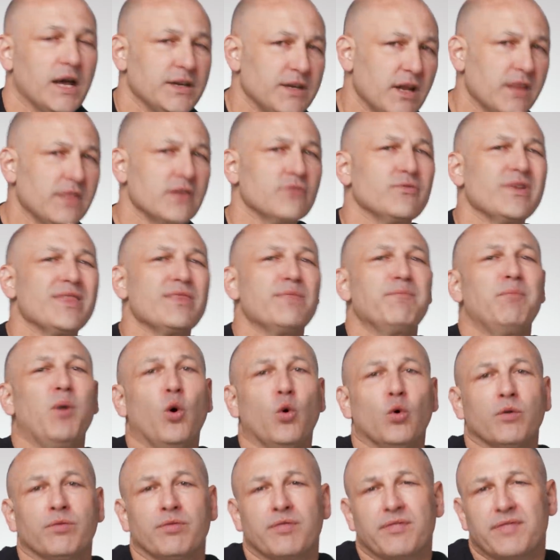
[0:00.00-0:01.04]
Another
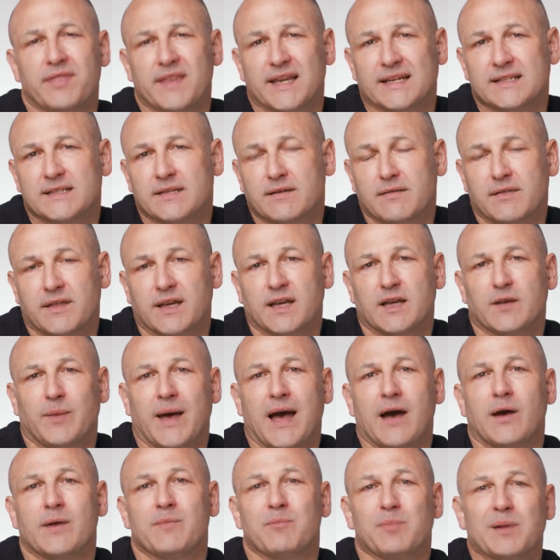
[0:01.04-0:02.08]
important thing to think
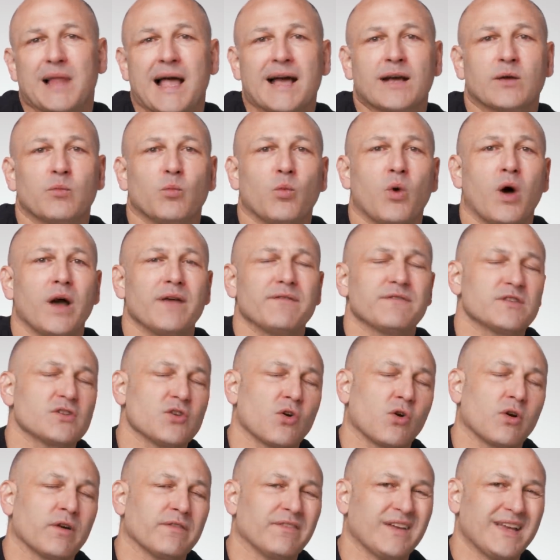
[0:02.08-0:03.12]
about in black and white
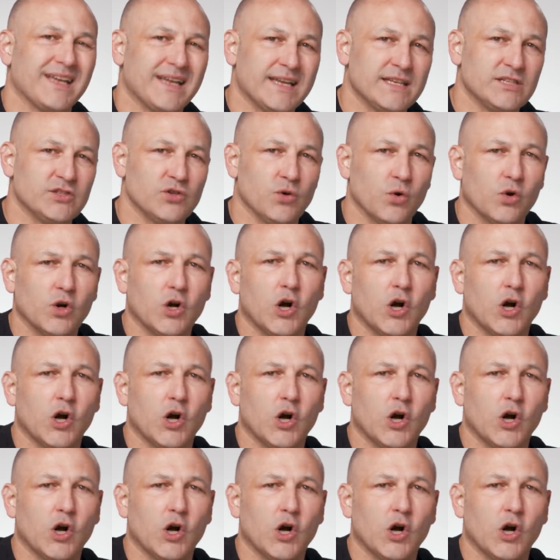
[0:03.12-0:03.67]
photography is your